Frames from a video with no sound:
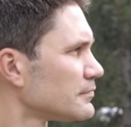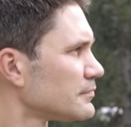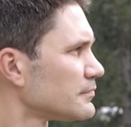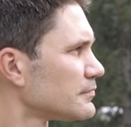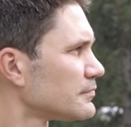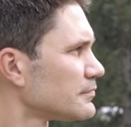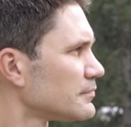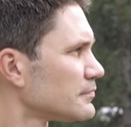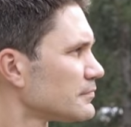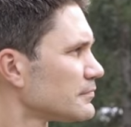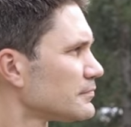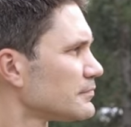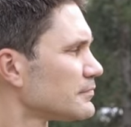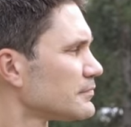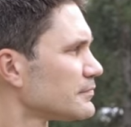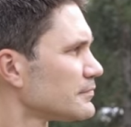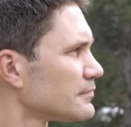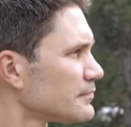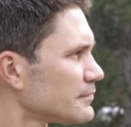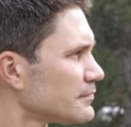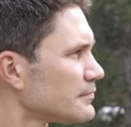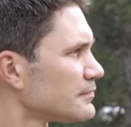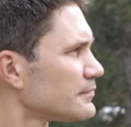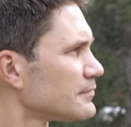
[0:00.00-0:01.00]

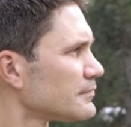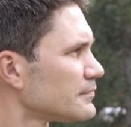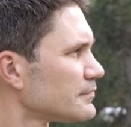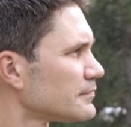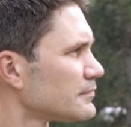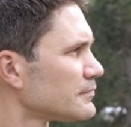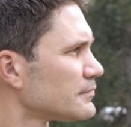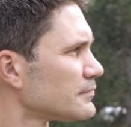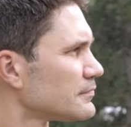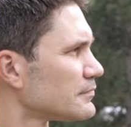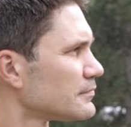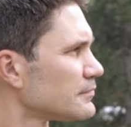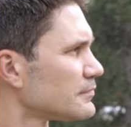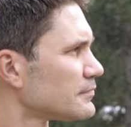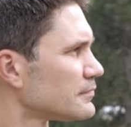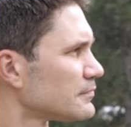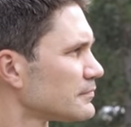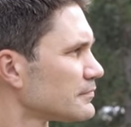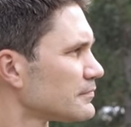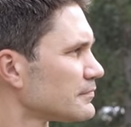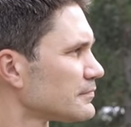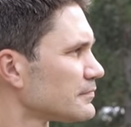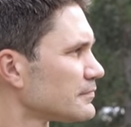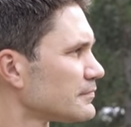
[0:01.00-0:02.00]

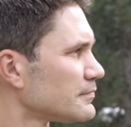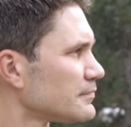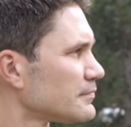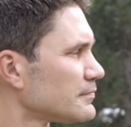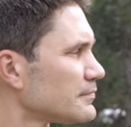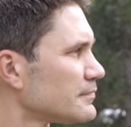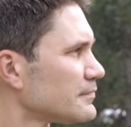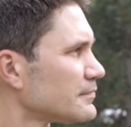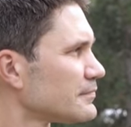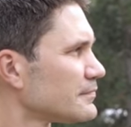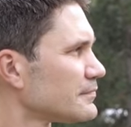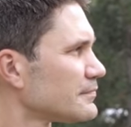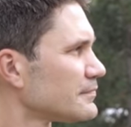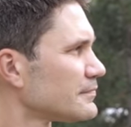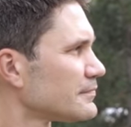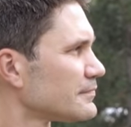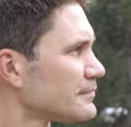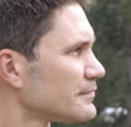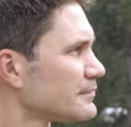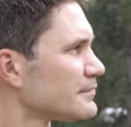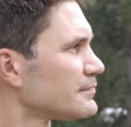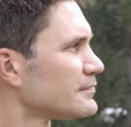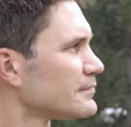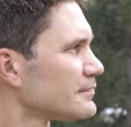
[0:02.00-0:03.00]

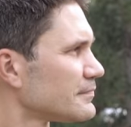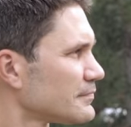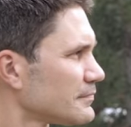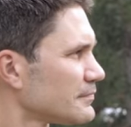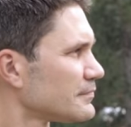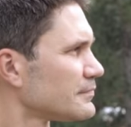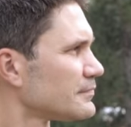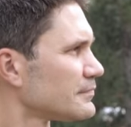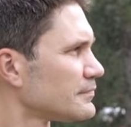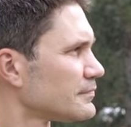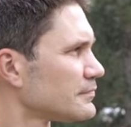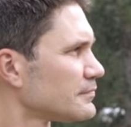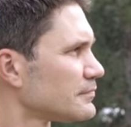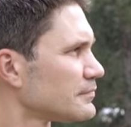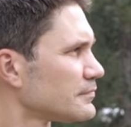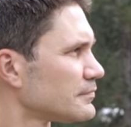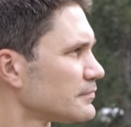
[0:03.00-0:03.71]
No words are spoken by the person on screen.